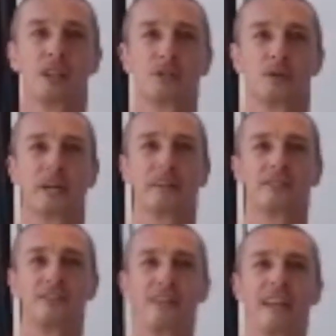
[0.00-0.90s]
So
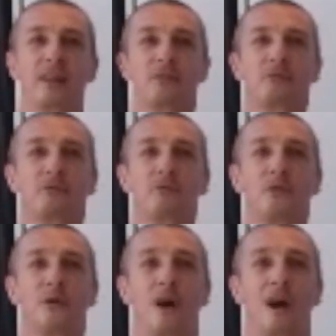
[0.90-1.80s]
it's there
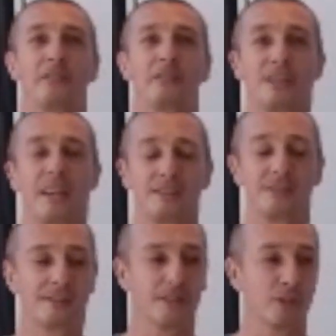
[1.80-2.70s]
for us
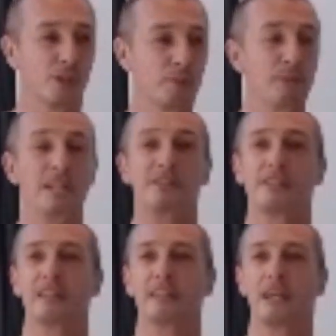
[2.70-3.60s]
as a
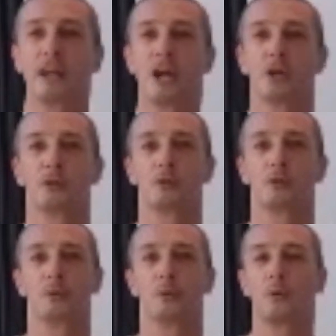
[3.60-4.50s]
species
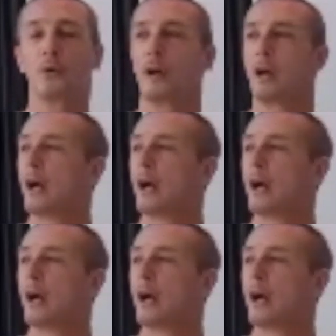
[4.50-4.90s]
to